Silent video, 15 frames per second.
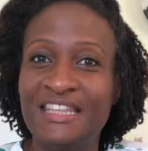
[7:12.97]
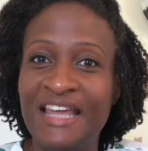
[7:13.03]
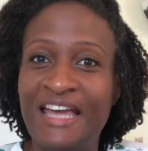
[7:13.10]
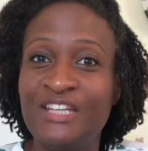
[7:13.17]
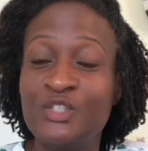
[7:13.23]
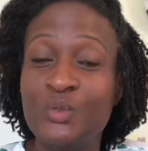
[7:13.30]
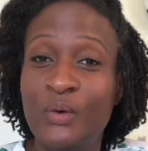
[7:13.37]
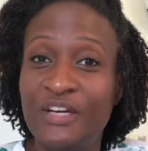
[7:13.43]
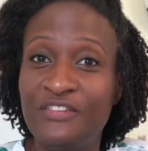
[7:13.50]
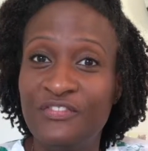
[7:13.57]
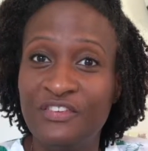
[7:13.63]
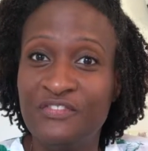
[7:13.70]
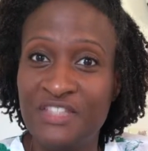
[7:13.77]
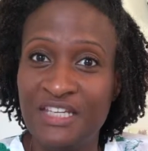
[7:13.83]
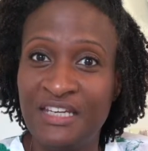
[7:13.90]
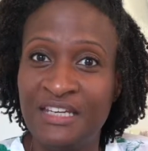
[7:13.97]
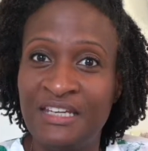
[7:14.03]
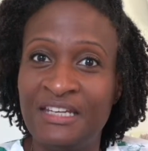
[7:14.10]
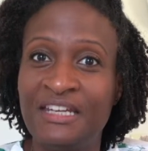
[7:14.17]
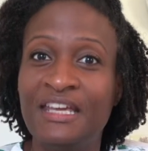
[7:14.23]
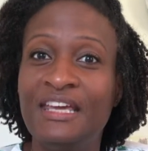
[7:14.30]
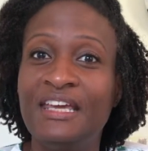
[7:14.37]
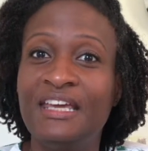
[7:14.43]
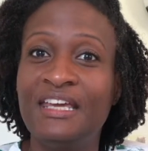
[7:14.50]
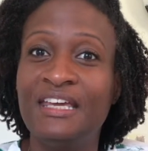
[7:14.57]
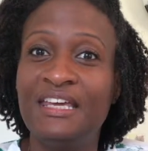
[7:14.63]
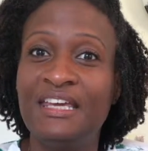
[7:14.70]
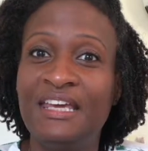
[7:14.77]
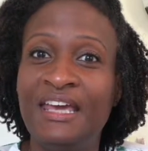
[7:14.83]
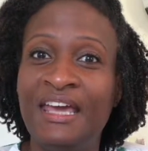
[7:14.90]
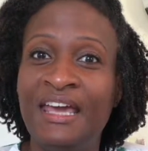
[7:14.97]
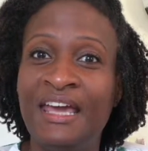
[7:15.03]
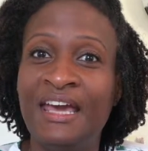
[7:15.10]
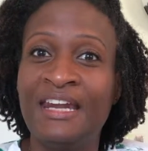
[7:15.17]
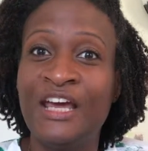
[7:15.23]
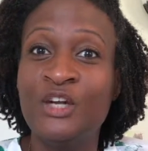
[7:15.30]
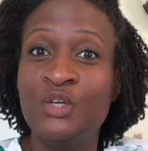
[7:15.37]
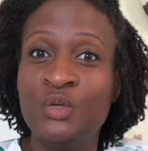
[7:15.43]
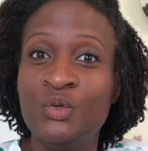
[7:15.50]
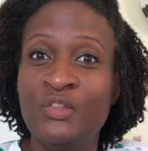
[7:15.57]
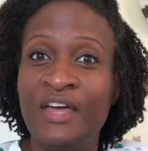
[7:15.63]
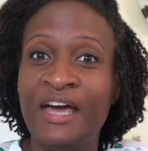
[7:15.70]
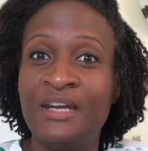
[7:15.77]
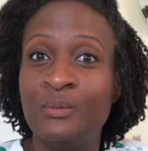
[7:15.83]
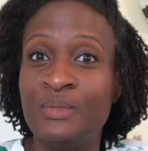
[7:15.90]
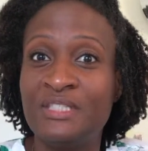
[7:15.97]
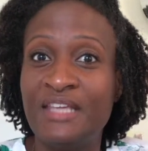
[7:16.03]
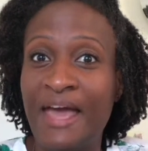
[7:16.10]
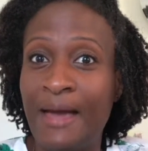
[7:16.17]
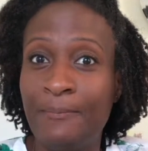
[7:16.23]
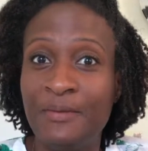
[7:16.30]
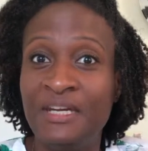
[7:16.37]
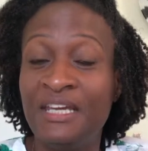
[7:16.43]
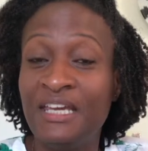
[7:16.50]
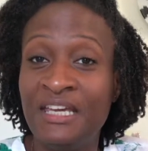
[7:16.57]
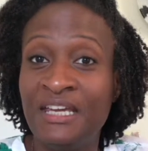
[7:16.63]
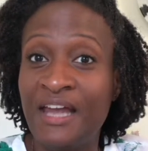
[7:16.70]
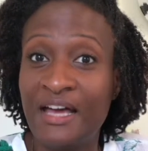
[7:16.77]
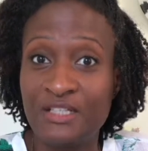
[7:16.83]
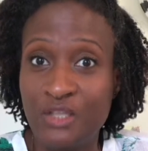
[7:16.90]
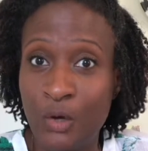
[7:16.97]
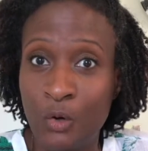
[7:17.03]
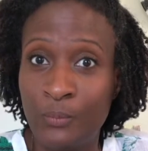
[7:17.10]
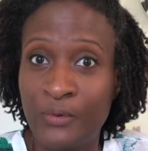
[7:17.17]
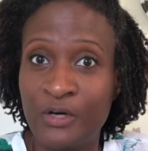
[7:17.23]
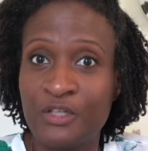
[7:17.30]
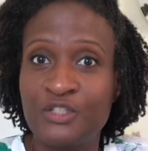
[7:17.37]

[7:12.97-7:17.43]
that in 2015, and I knew that it was happening in October,